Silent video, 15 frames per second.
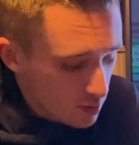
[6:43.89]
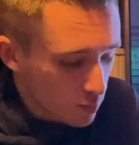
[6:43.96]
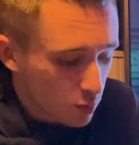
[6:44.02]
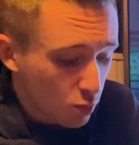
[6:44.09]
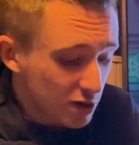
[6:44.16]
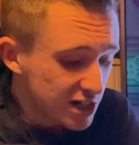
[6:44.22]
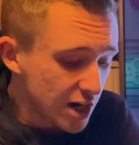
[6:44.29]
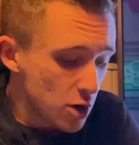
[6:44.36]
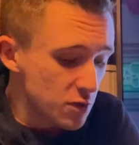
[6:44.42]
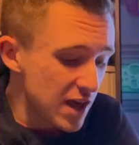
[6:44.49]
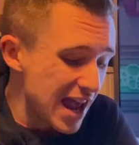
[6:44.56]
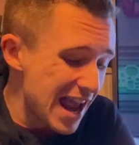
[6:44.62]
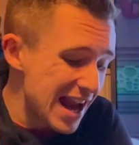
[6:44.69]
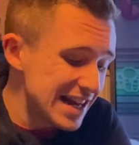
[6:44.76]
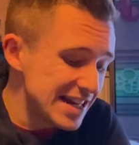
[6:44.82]
We know that
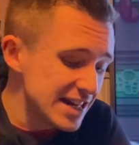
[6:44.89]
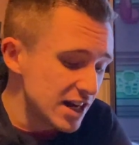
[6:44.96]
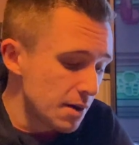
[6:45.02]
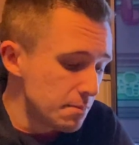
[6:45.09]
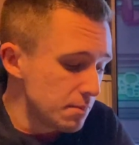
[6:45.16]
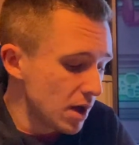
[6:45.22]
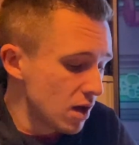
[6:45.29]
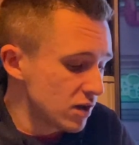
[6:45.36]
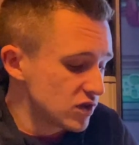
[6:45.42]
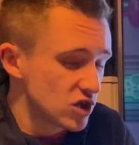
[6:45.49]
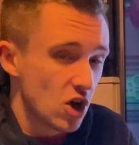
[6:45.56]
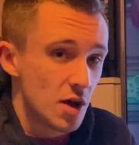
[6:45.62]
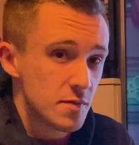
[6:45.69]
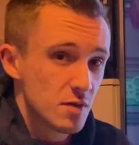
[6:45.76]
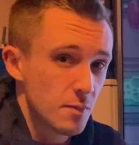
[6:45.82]
any number
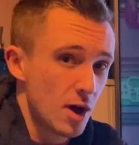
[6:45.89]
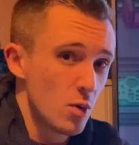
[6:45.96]
times by